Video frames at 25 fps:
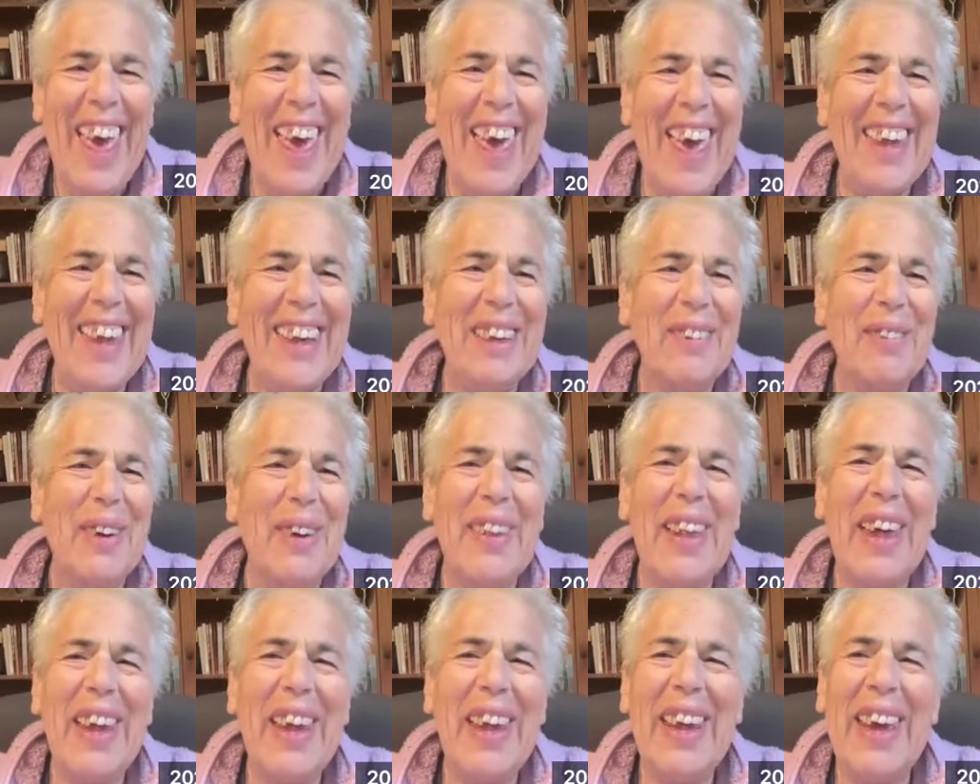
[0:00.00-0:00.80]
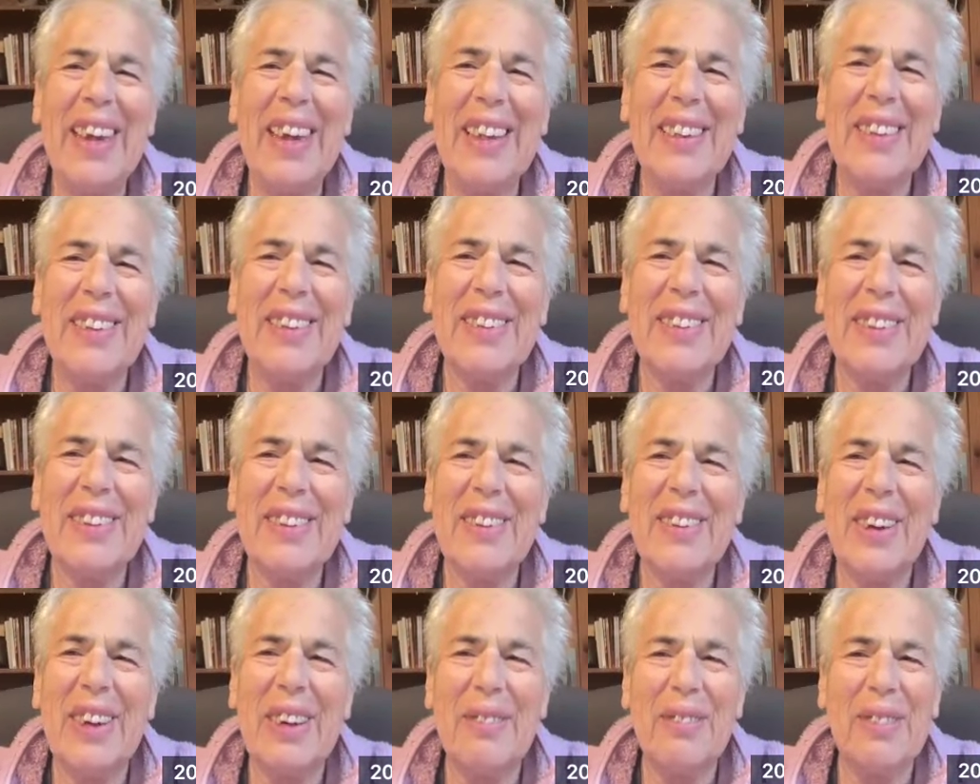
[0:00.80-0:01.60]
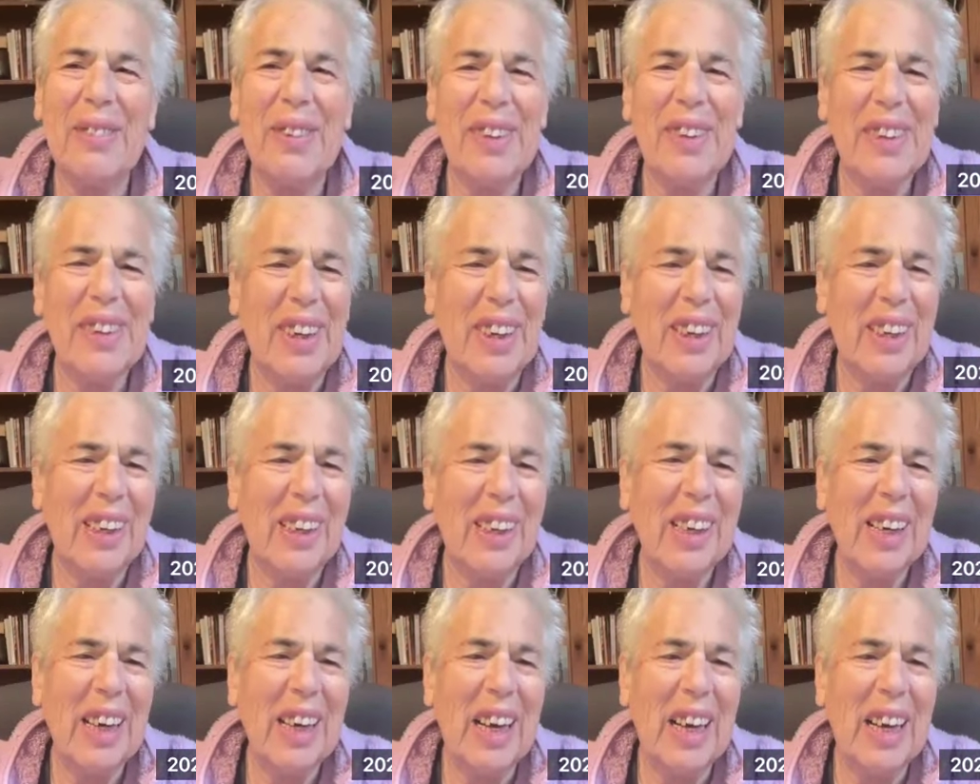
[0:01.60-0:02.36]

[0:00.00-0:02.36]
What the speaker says: Anyway, that ends the Dharma talk.